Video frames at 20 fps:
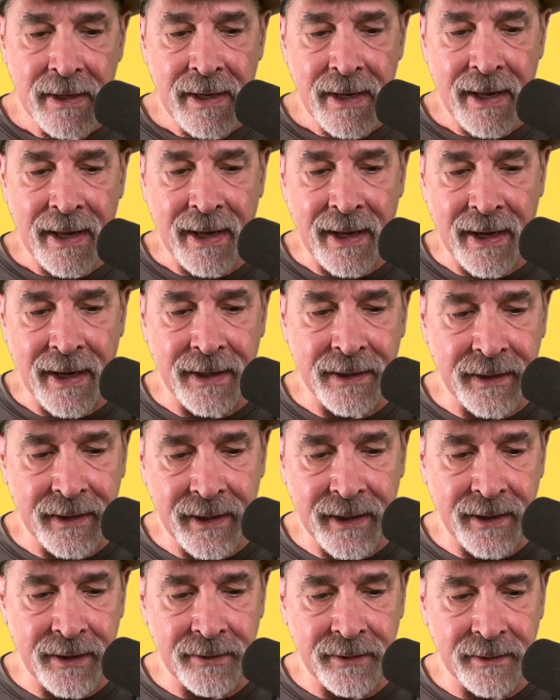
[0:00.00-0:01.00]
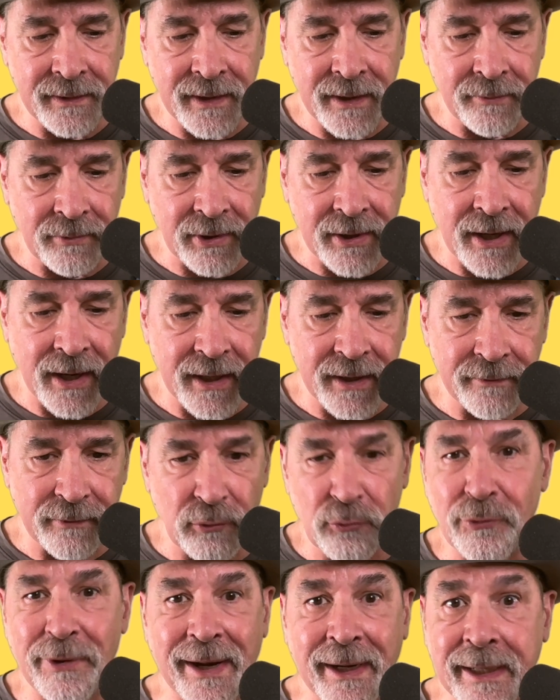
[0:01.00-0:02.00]
And they were kind of a
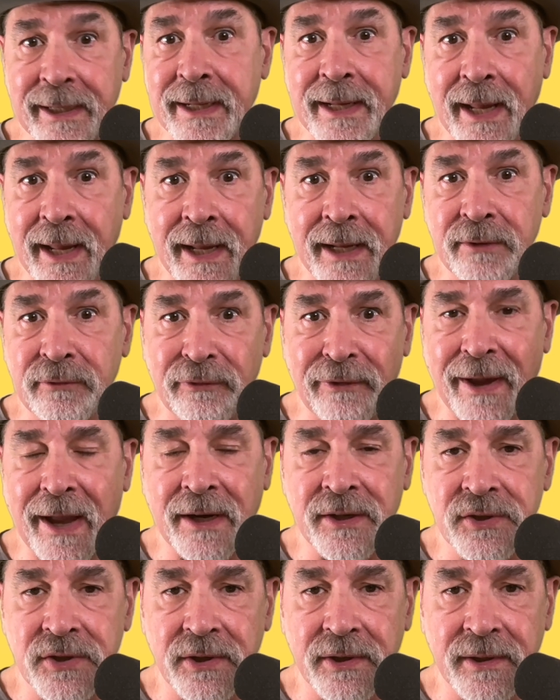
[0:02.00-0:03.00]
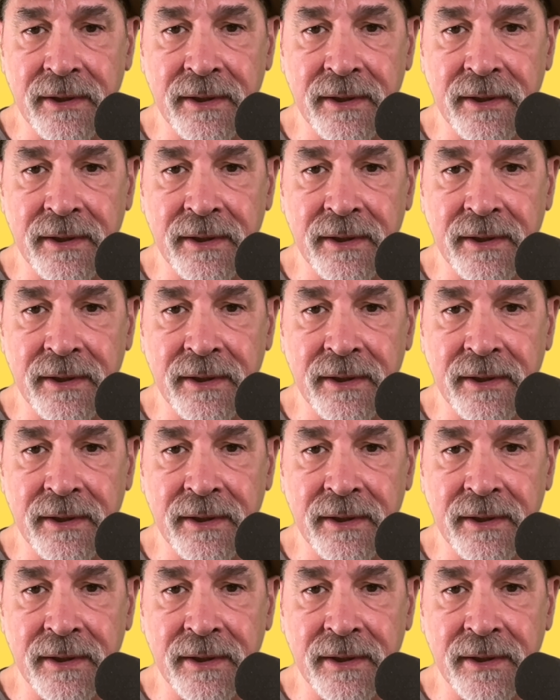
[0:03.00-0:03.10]
renegade faction,